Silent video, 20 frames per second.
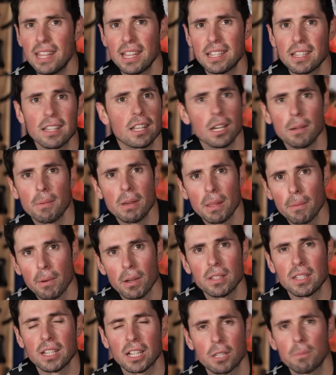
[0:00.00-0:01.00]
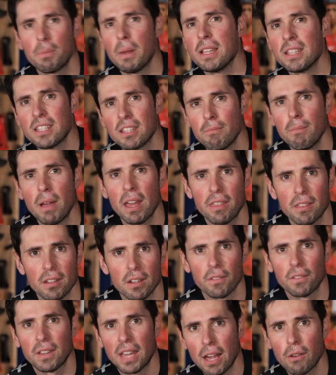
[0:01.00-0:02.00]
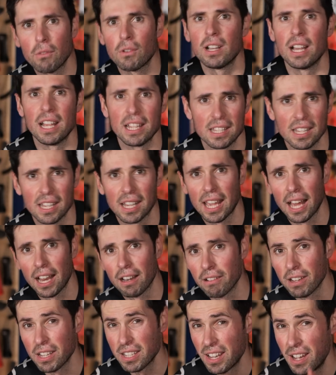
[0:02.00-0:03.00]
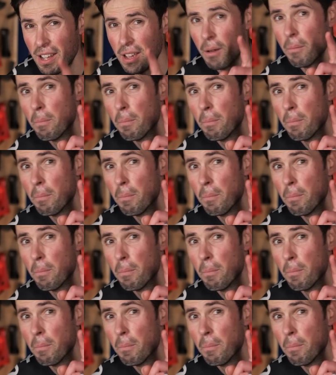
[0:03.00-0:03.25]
this is going to be the most expensive method of calculating your calories,